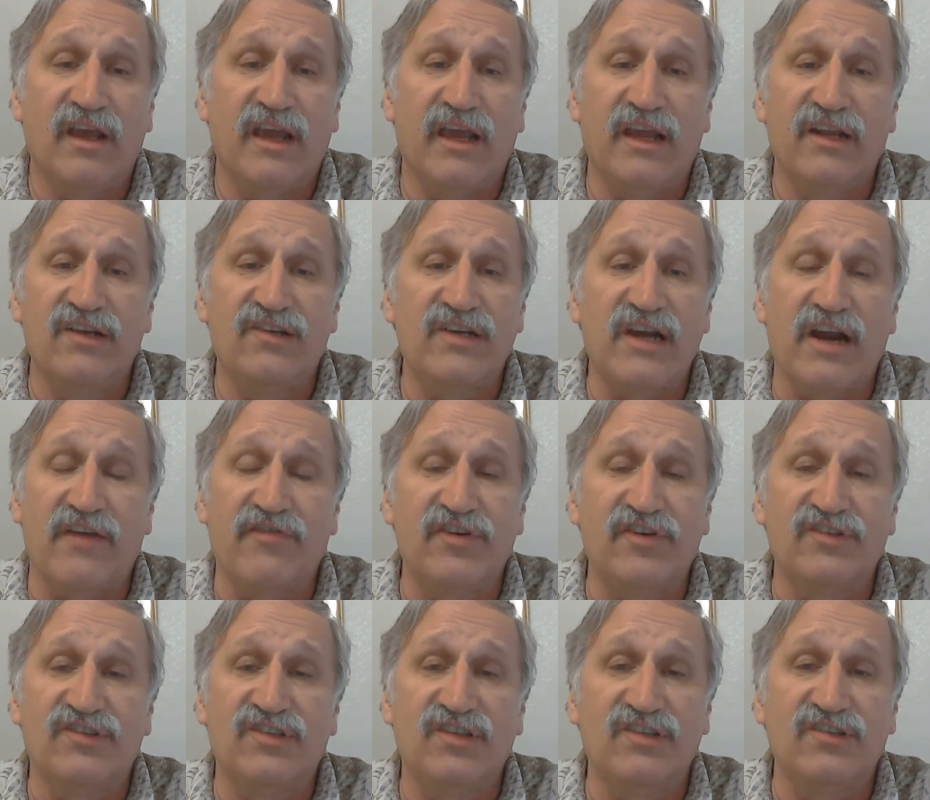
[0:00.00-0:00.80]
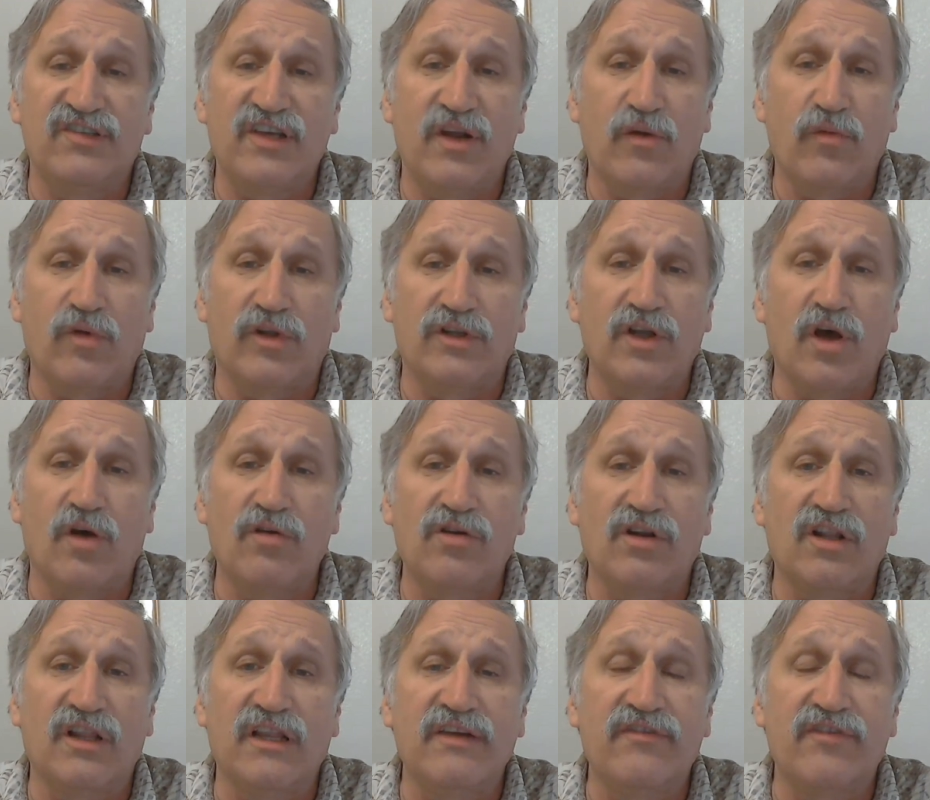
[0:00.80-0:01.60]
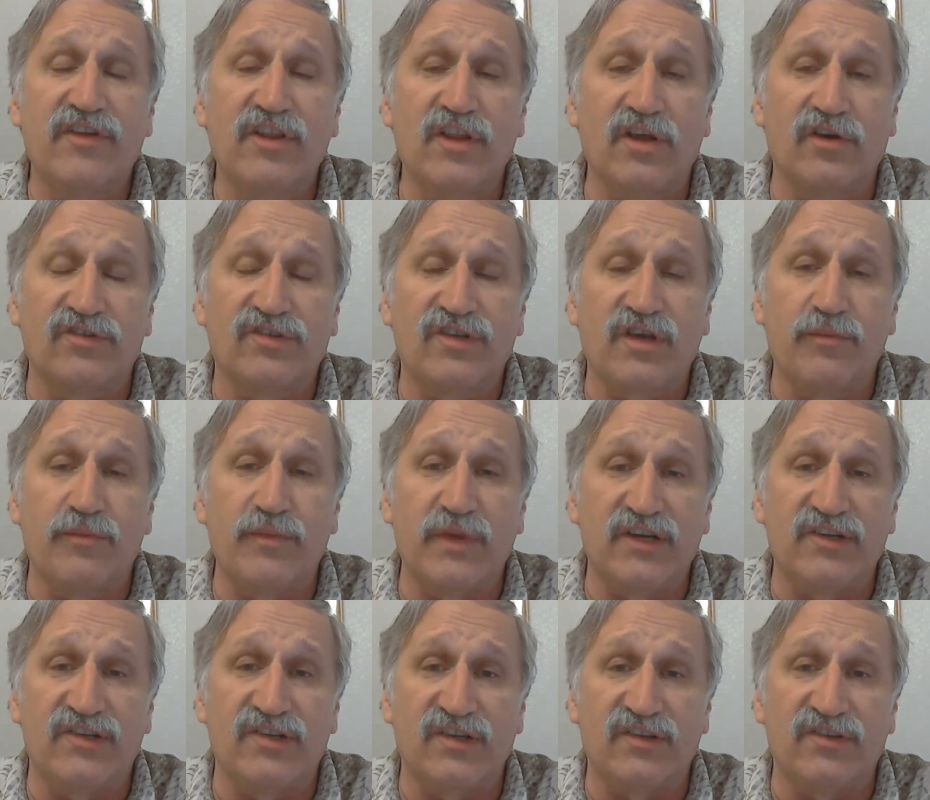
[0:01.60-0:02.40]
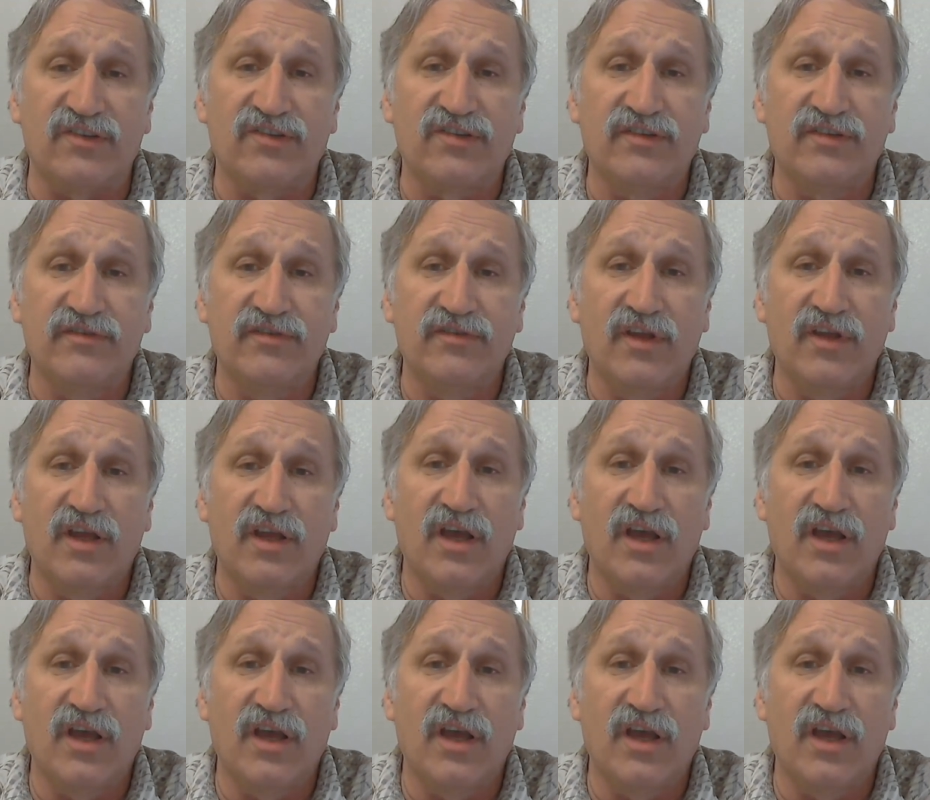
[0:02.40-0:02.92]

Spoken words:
And Jefferson said, well, don't deliver those commissions.